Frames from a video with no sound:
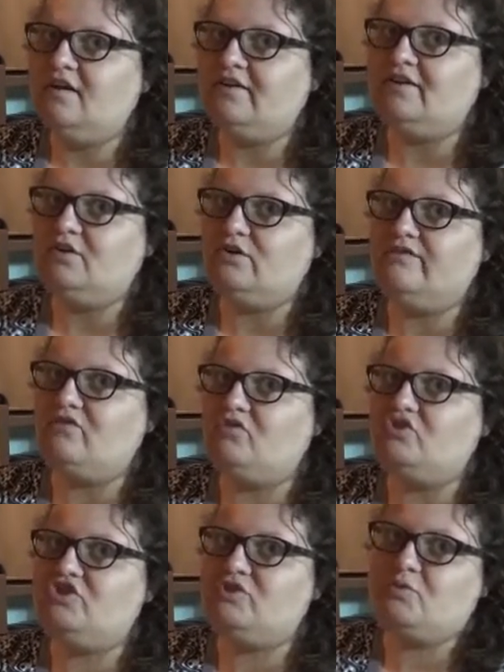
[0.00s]
you know if
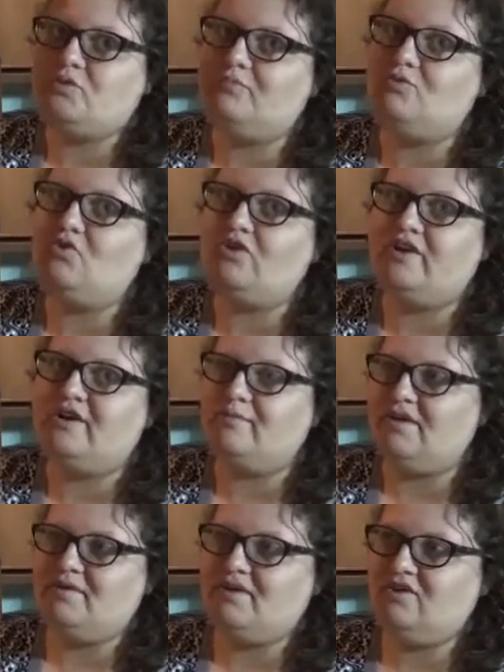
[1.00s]
only she were a boy
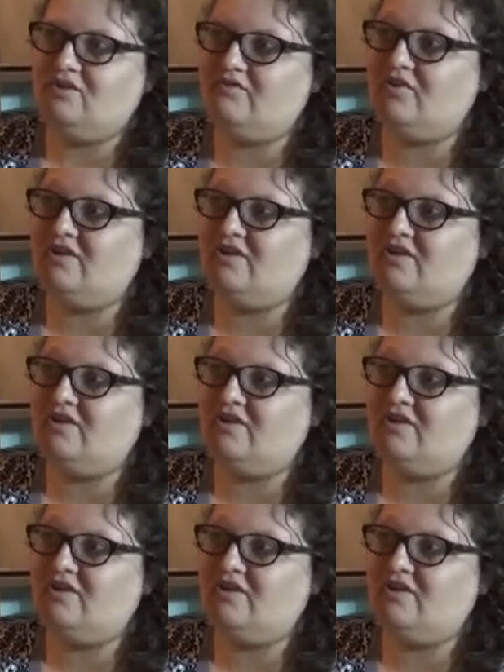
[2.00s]
maybe could have